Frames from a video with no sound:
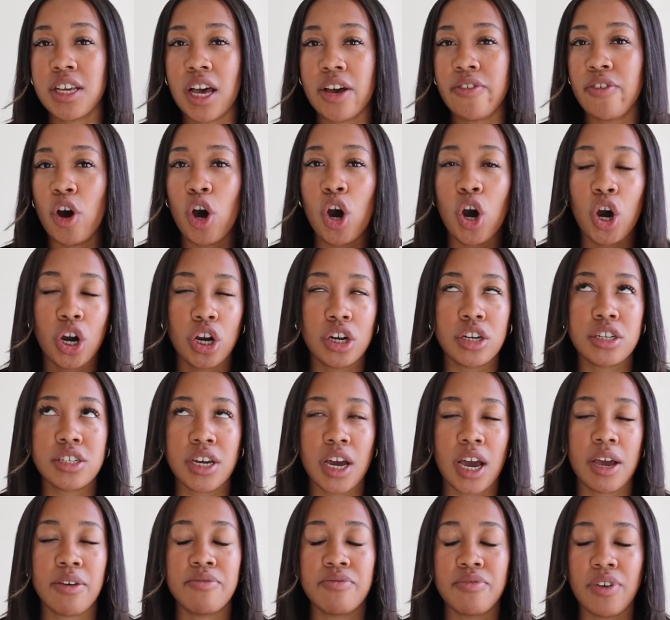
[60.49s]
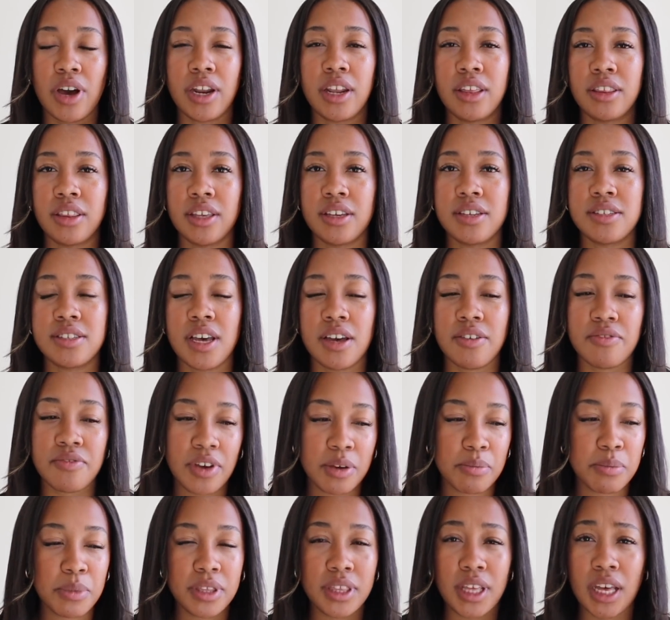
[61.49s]
I have a hard time finding things that
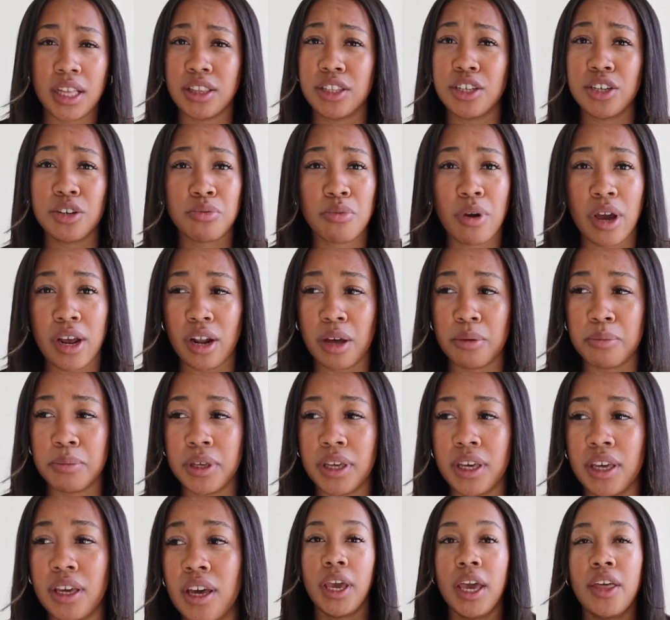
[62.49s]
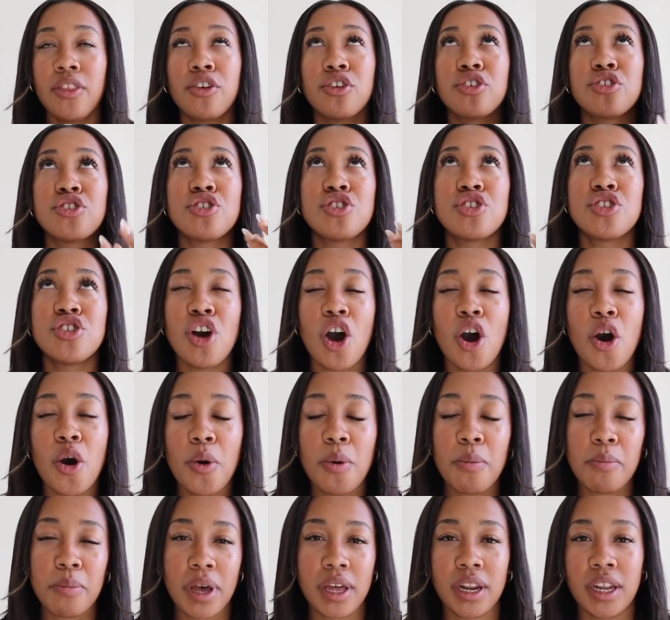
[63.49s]
fit me, that look right on me, and there's
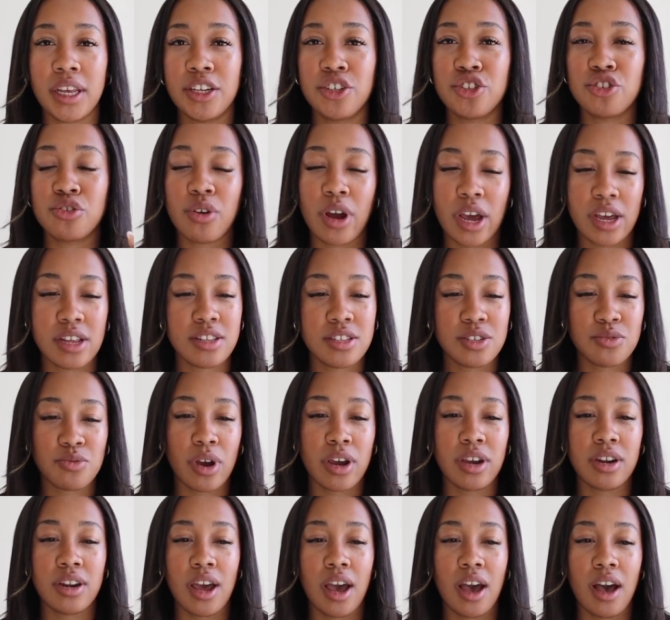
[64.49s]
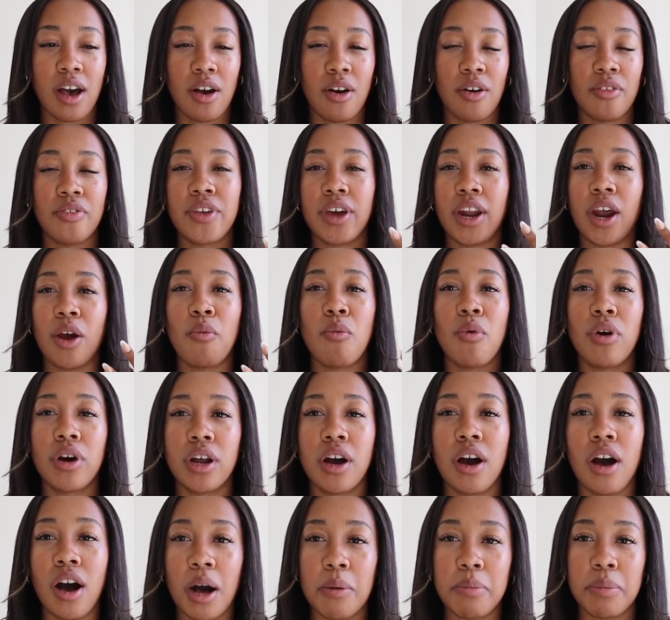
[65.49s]
so many trends right now that I want to
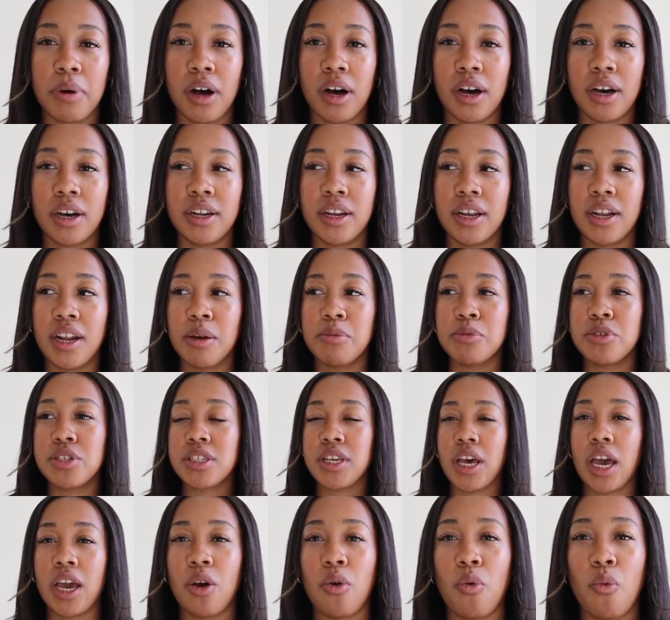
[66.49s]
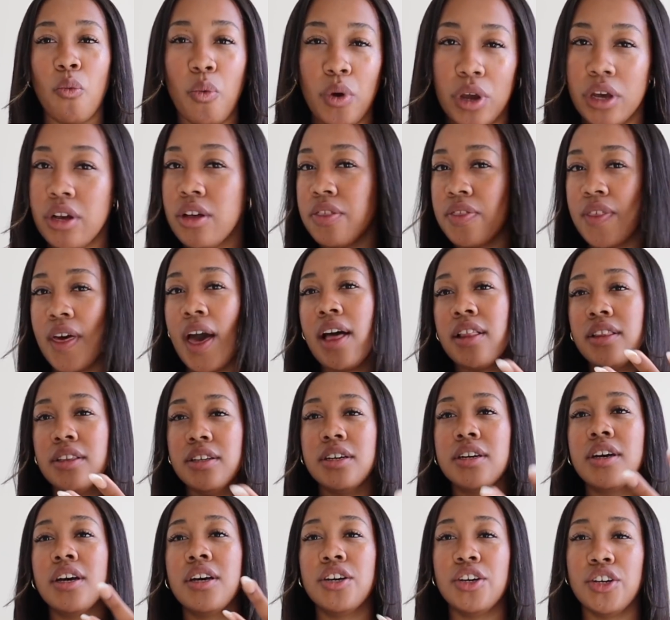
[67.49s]
hop on, and I'm just like, will that
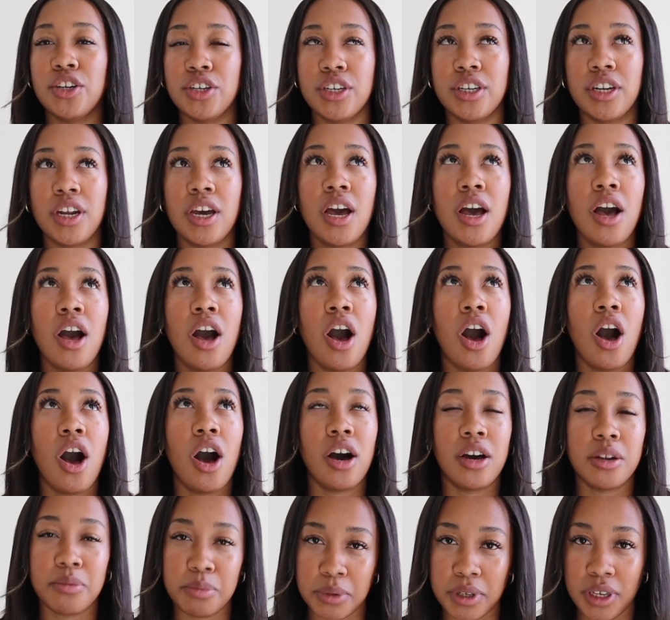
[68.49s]
look good on